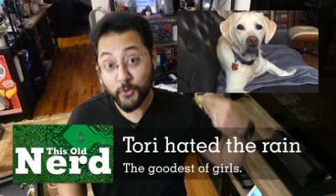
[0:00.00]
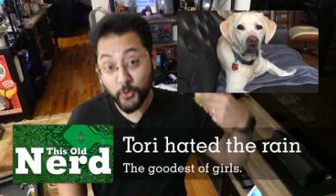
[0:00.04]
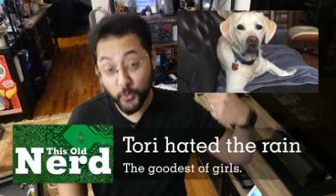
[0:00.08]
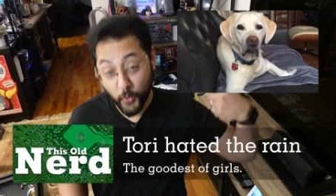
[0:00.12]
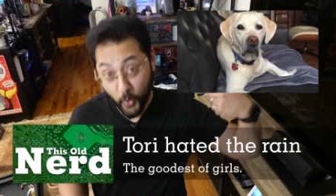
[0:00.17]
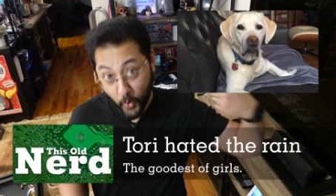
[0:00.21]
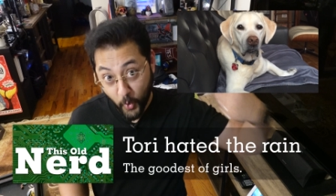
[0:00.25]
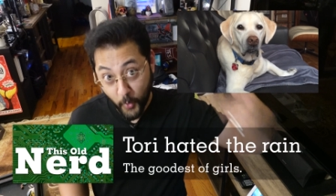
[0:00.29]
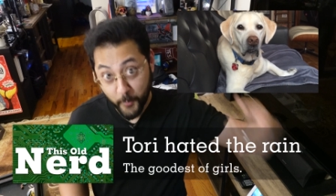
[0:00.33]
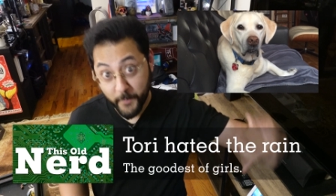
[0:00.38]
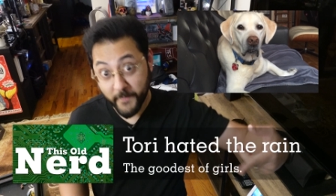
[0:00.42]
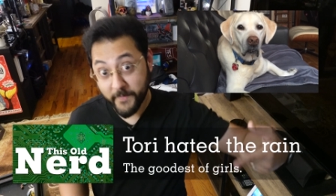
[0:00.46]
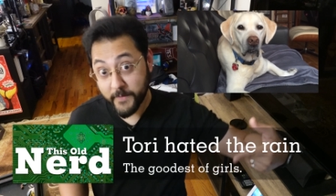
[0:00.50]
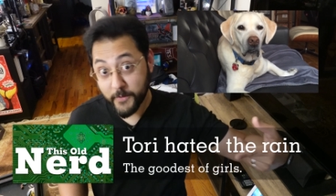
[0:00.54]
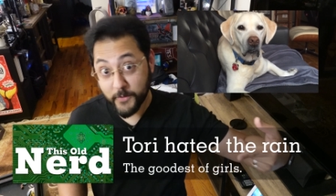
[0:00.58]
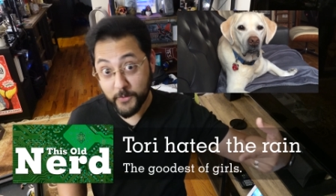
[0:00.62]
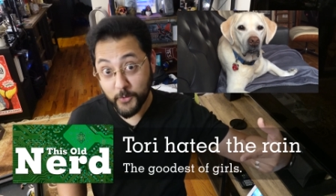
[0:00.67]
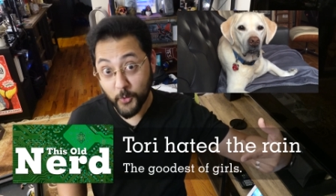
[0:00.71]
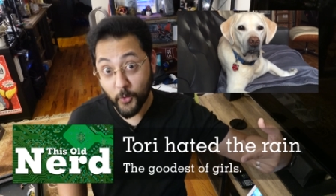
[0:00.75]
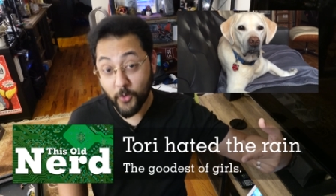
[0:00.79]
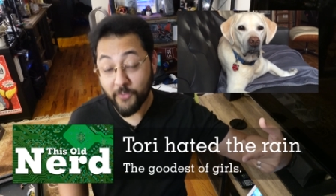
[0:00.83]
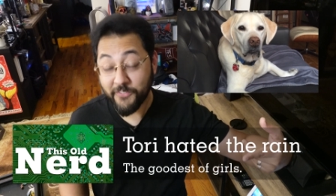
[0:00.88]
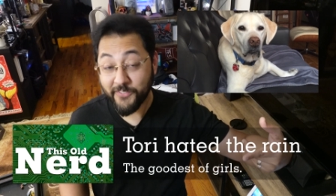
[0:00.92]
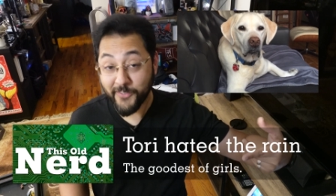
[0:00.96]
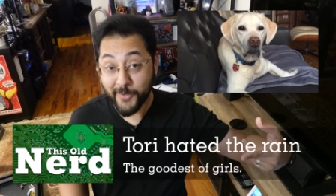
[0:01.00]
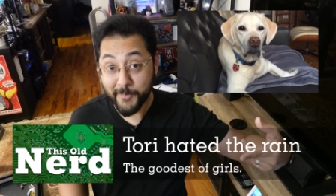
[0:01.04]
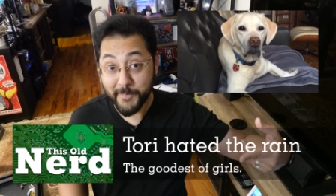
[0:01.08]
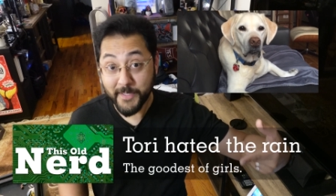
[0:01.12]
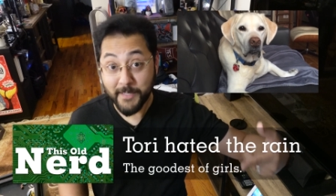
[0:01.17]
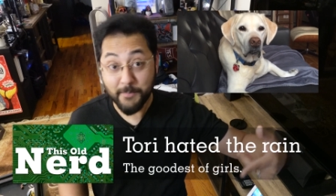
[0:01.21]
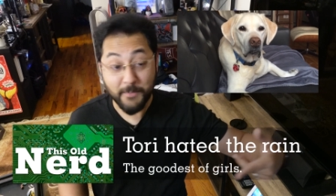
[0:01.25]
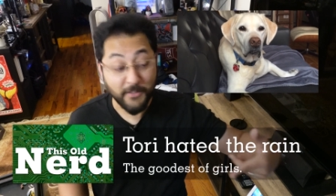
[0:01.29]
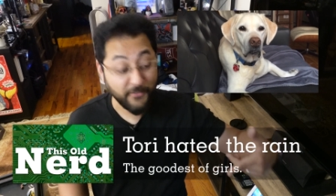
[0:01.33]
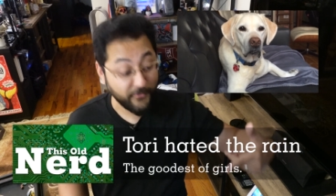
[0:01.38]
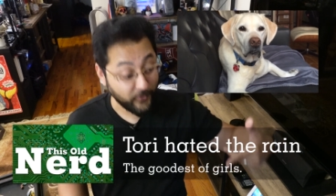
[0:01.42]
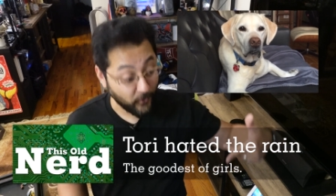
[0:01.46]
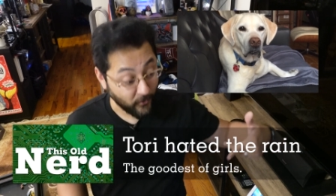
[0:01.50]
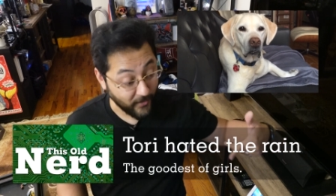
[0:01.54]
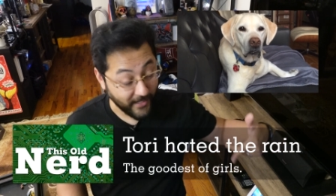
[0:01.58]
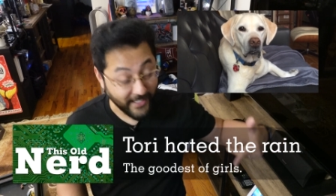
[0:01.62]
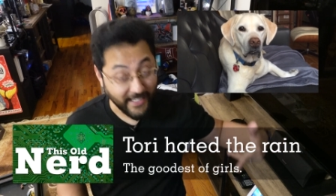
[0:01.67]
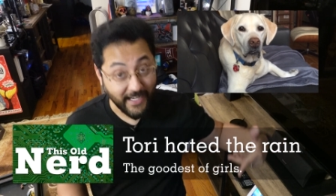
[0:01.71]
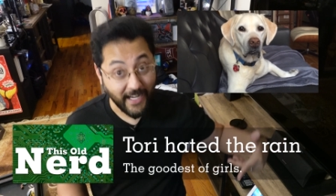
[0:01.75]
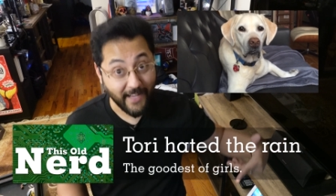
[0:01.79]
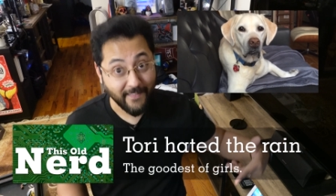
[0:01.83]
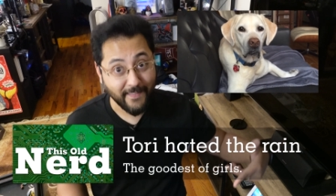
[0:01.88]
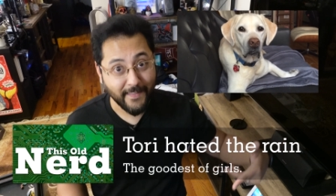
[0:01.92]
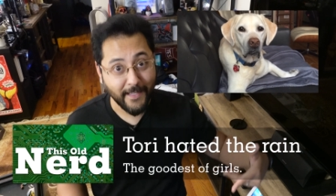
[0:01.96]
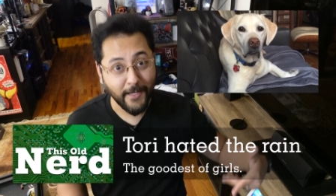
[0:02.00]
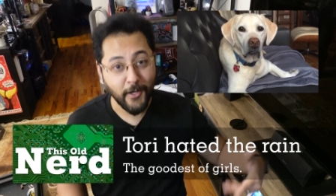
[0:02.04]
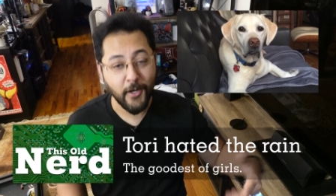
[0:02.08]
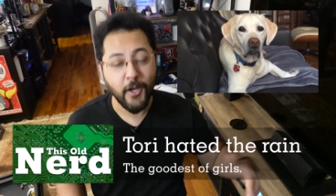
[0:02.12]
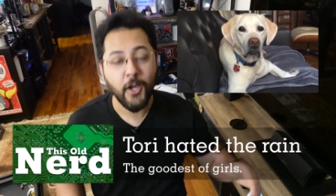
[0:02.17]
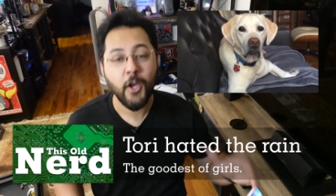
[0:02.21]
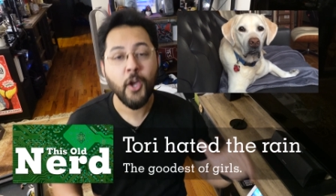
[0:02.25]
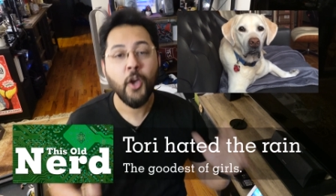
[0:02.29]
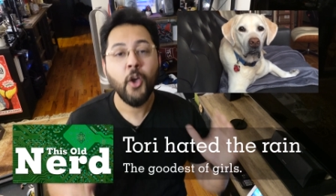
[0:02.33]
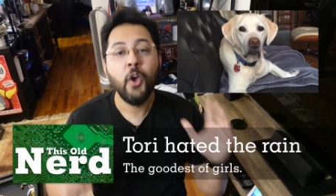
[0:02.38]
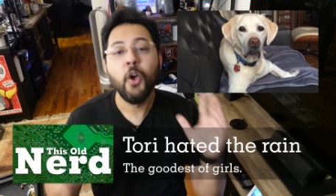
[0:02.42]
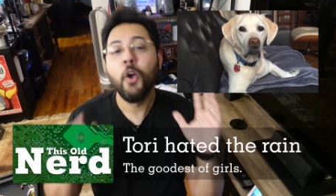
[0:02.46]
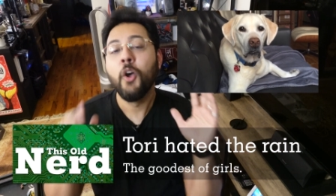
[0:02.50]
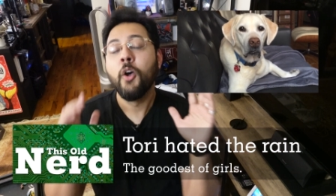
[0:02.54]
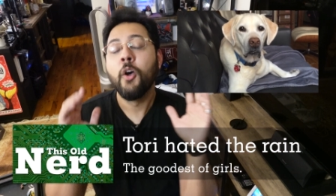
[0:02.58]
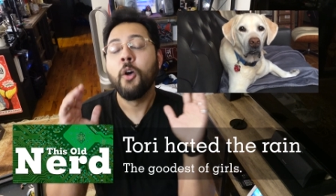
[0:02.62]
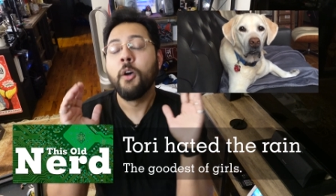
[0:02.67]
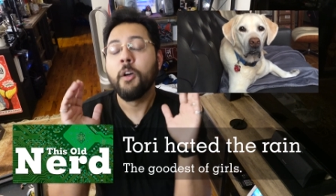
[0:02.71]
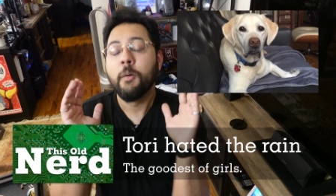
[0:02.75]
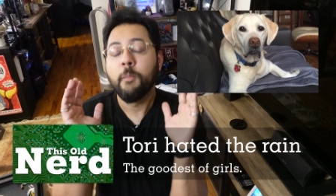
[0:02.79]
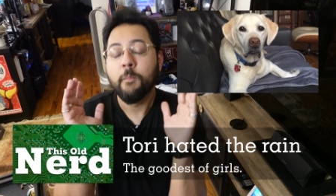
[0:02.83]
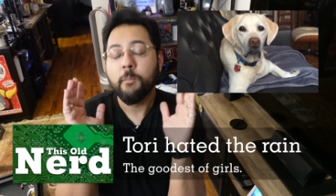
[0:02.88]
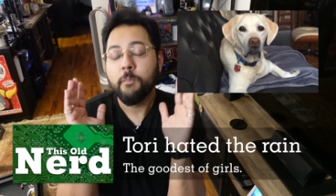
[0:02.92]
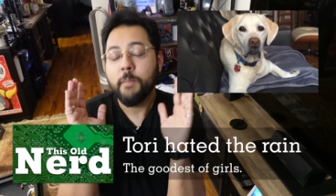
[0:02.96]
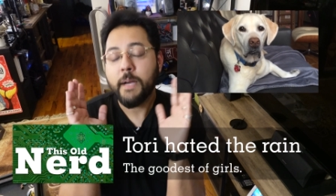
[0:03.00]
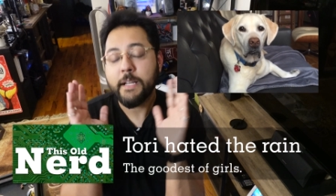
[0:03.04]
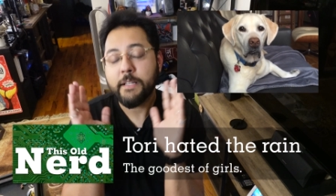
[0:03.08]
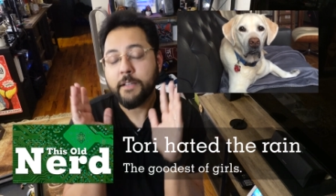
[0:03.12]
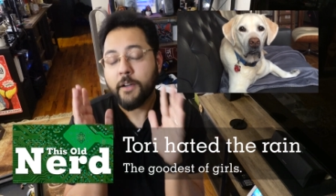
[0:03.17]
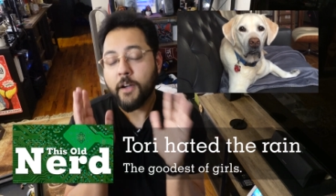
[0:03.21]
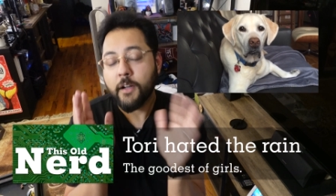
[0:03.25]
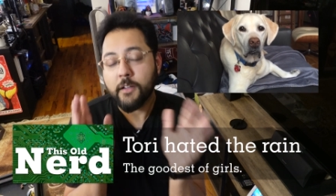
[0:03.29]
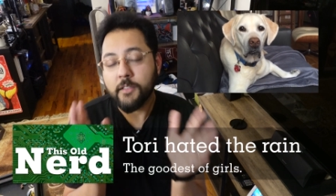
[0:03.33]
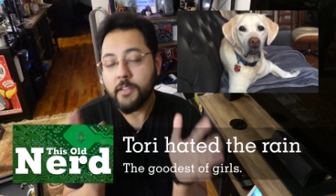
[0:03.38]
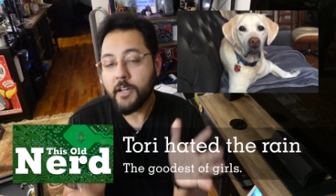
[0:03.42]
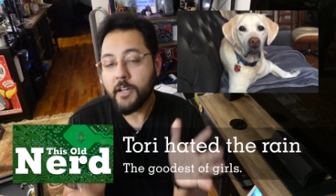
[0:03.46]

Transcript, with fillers: to open the door for me before I got there, my dog